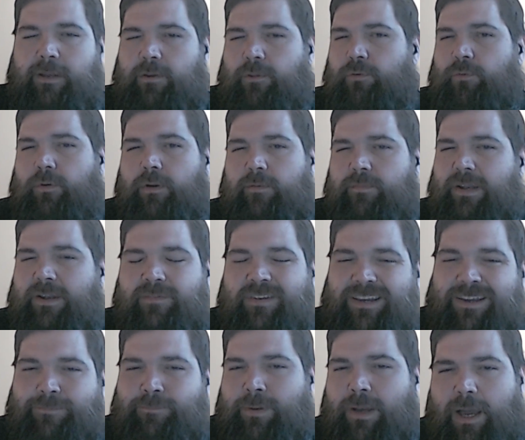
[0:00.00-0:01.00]
sort of
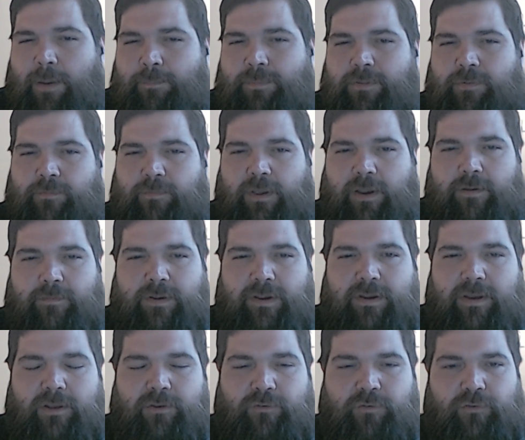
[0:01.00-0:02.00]
NFT pop is very,
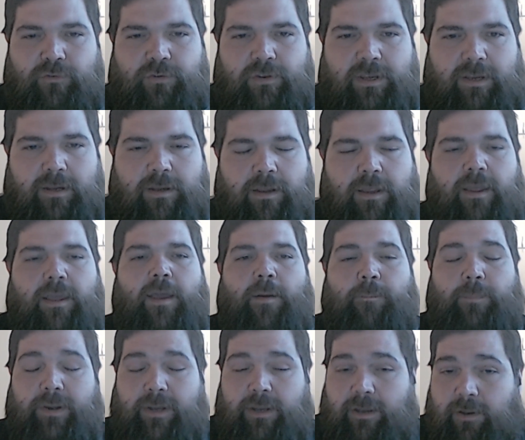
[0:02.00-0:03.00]
very interesting,
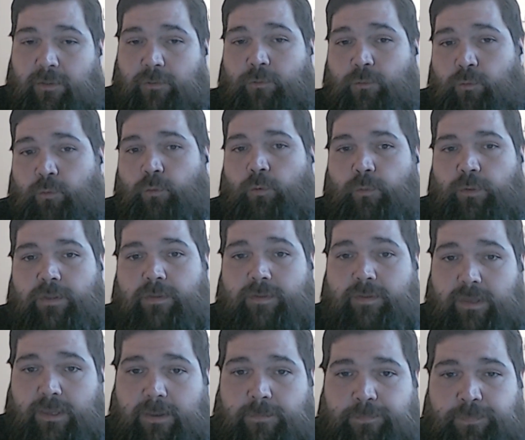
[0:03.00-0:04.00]
but it is cool to
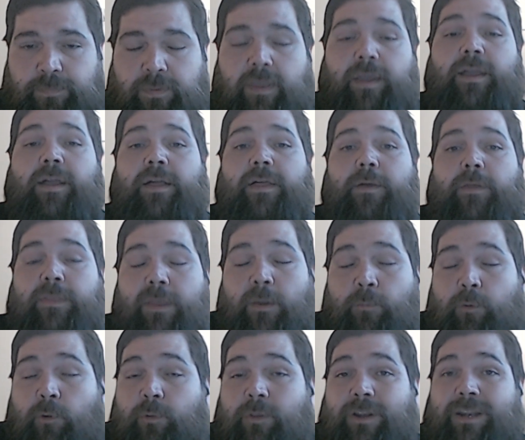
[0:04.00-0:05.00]
see. Then
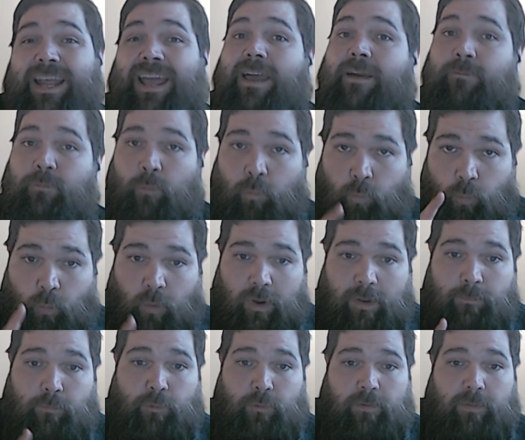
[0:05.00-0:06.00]
we're only going to have one
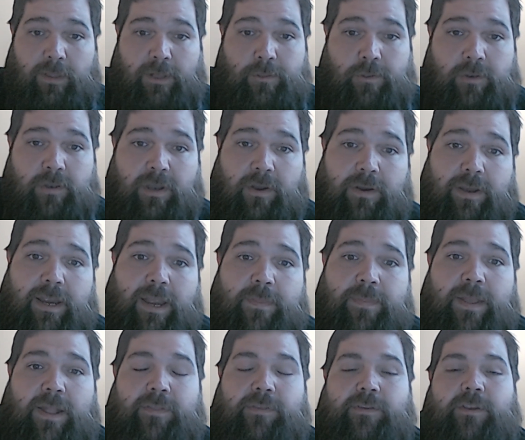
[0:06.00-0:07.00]
more legendary, and
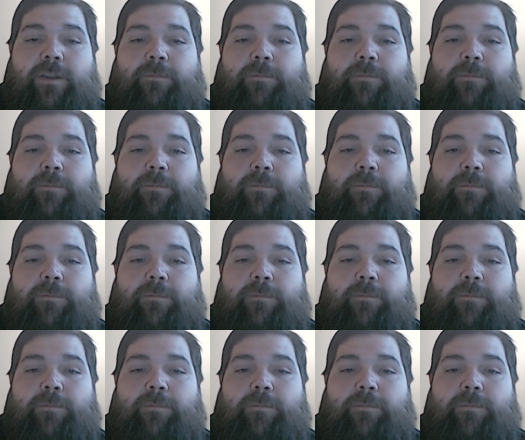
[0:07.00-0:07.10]
that's going to